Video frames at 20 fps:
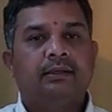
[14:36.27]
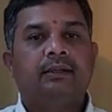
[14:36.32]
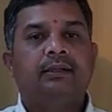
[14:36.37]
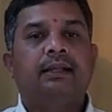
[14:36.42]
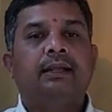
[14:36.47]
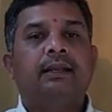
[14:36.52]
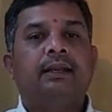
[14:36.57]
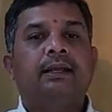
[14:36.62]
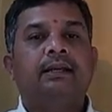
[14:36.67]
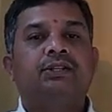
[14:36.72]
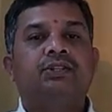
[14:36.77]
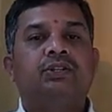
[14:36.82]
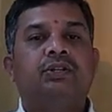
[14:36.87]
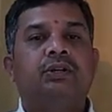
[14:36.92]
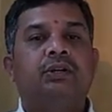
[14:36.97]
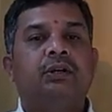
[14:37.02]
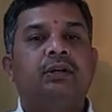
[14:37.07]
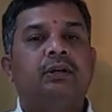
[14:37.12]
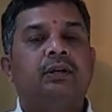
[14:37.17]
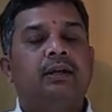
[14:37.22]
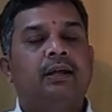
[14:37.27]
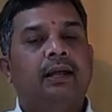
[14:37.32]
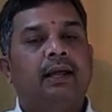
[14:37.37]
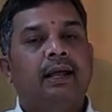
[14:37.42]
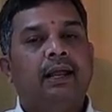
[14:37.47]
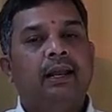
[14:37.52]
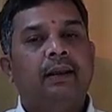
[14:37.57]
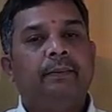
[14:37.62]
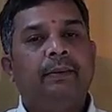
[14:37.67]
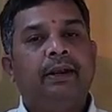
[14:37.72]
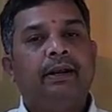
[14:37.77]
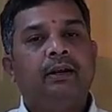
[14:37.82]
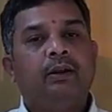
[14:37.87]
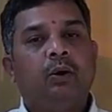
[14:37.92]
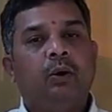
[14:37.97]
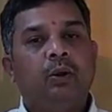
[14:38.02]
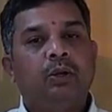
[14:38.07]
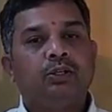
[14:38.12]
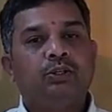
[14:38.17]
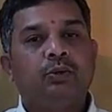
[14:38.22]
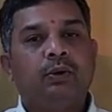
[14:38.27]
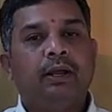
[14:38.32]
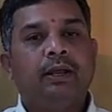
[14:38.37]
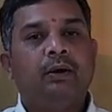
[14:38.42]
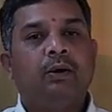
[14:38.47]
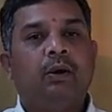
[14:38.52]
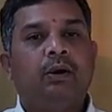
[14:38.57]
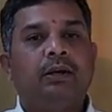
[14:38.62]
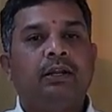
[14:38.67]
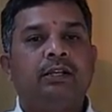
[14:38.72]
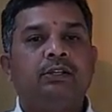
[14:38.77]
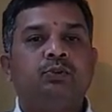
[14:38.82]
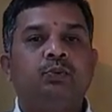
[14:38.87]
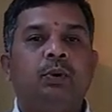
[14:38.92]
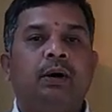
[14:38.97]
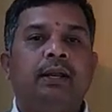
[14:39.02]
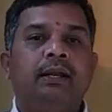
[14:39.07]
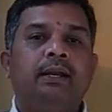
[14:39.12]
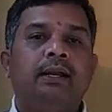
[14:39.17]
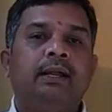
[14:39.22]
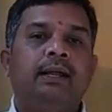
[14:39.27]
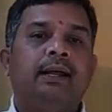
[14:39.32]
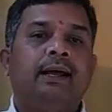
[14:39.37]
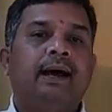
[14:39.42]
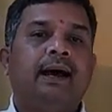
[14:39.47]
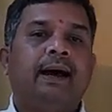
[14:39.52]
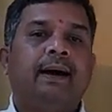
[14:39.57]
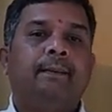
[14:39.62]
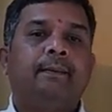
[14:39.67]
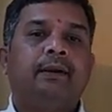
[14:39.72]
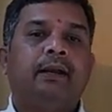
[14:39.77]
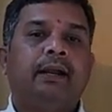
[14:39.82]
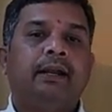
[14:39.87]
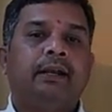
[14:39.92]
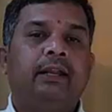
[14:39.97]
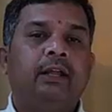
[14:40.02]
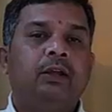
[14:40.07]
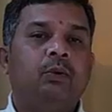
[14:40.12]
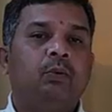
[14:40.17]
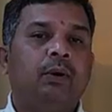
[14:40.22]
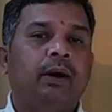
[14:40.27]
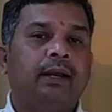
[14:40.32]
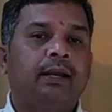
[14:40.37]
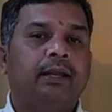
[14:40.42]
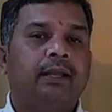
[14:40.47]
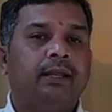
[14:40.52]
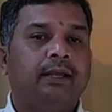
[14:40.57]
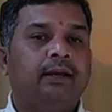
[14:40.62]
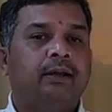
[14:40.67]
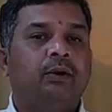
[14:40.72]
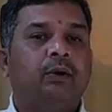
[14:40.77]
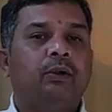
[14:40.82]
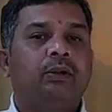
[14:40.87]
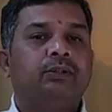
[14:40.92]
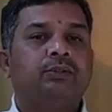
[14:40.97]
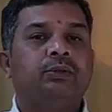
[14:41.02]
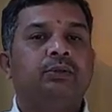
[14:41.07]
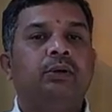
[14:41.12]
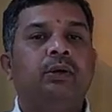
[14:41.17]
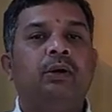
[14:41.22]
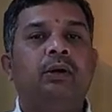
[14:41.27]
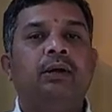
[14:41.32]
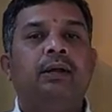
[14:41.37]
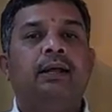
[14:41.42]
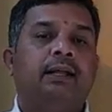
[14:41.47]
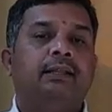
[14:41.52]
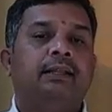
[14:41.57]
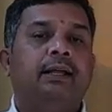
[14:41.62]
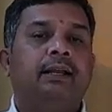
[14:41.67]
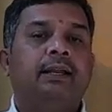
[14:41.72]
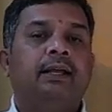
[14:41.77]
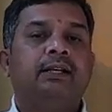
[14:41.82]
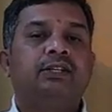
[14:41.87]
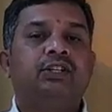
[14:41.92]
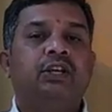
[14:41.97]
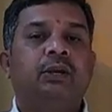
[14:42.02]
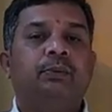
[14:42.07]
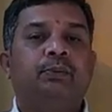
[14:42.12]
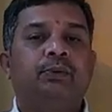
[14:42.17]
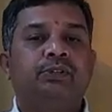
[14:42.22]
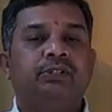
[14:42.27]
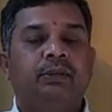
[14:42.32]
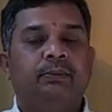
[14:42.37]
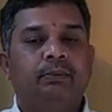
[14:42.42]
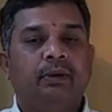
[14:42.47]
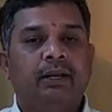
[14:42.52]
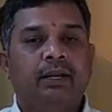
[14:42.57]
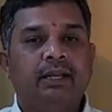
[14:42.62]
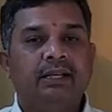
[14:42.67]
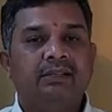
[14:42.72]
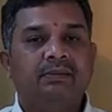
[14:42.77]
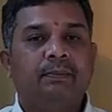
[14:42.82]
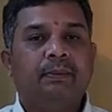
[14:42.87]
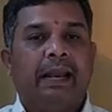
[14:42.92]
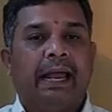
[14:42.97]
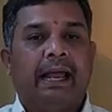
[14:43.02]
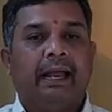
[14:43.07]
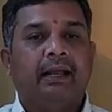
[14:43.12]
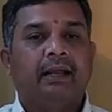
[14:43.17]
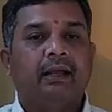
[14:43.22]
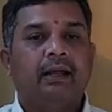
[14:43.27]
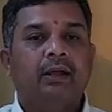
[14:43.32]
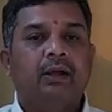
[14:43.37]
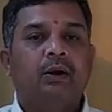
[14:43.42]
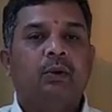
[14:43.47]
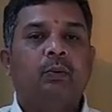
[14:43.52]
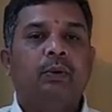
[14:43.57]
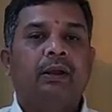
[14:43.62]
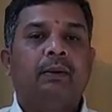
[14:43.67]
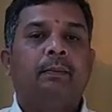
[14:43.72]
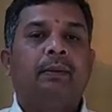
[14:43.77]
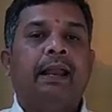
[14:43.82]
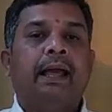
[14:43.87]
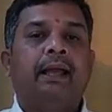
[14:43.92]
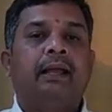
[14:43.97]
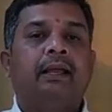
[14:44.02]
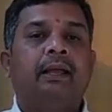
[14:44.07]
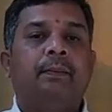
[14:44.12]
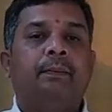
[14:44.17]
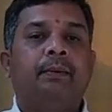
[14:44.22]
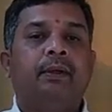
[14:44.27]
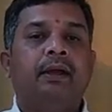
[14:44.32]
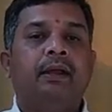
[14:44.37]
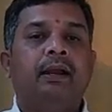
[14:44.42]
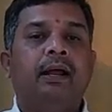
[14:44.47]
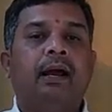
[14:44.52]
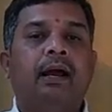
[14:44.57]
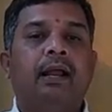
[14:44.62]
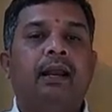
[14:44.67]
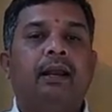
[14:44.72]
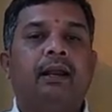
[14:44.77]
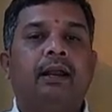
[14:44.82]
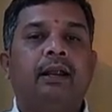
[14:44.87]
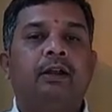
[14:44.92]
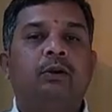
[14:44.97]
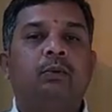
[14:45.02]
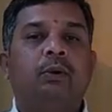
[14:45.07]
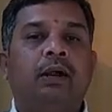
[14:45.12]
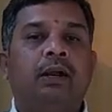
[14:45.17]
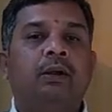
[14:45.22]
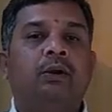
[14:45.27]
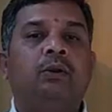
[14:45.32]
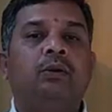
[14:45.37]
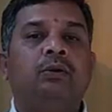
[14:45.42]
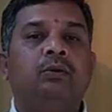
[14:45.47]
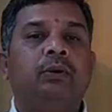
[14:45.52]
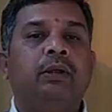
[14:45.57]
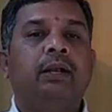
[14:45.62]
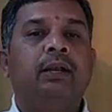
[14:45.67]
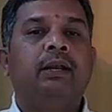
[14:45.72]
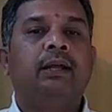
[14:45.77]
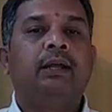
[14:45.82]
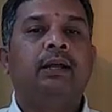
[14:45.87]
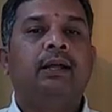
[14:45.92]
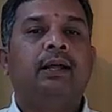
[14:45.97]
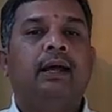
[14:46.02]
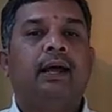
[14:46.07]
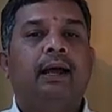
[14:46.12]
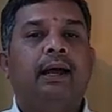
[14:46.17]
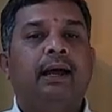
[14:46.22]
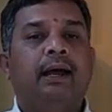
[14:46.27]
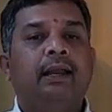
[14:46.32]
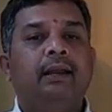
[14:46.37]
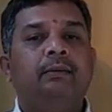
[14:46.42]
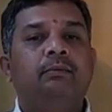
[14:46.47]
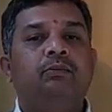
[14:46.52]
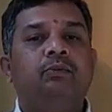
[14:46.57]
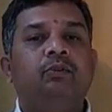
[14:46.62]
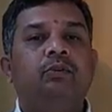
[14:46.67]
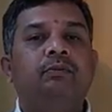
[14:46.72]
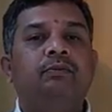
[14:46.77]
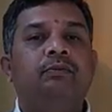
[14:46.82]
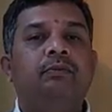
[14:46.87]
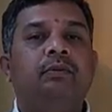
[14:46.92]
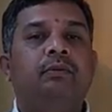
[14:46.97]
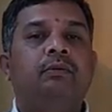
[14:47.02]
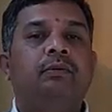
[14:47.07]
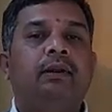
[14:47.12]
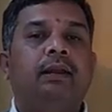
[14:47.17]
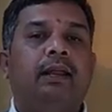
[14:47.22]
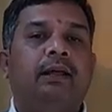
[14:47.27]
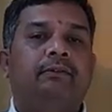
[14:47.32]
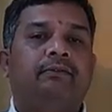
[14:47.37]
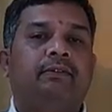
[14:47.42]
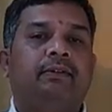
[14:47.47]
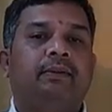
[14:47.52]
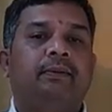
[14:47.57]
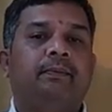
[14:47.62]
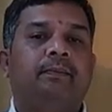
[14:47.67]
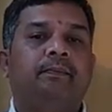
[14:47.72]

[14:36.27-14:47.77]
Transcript: The next element also I got as 1. I am writing 1 here also. The next input symbol is blank. When blank appear, I'll write 1 to it and move left.